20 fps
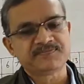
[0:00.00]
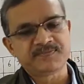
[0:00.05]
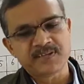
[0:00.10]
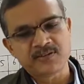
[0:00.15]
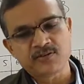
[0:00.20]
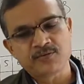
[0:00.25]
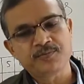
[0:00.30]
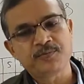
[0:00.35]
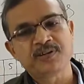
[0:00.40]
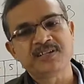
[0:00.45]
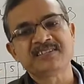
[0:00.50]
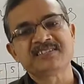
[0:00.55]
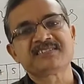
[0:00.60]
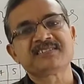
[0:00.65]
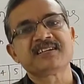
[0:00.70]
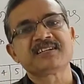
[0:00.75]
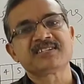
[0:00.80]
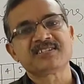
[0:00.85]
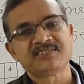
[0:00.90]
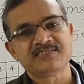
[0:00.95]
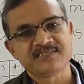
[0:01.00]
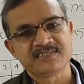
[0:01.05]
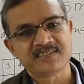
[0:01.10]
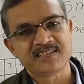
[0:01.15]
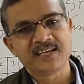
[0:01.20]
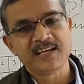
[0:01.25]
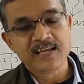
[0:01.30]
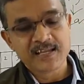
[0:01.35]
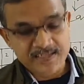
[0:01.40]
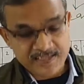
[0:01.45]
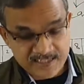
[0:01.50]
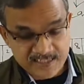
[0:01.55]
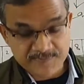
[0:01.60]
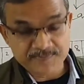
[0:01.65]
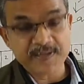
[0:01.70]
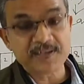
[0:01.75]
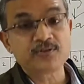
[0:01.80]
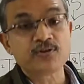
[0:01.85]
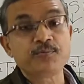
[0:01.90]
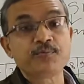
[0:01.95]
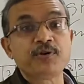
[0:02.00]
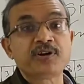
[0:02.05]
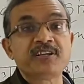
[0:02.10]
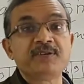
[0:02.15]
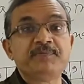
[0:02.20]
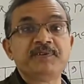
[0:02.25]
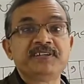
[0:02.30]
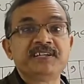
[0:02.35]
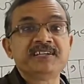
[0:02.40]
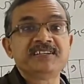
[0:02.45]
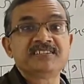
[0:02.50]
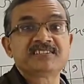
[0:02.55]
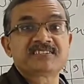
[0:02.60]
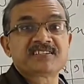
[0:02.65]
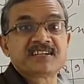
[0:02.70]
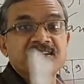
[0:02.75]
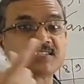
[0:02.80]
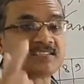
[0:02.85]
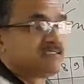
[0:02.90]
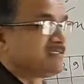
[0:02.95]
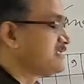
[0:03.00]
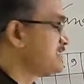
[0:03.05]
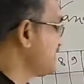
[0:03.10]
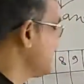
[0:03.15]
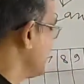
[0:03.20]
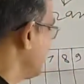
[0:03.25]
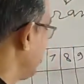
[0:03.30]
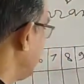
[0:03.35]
in spite of our instructions, in spite of our repeated instructions.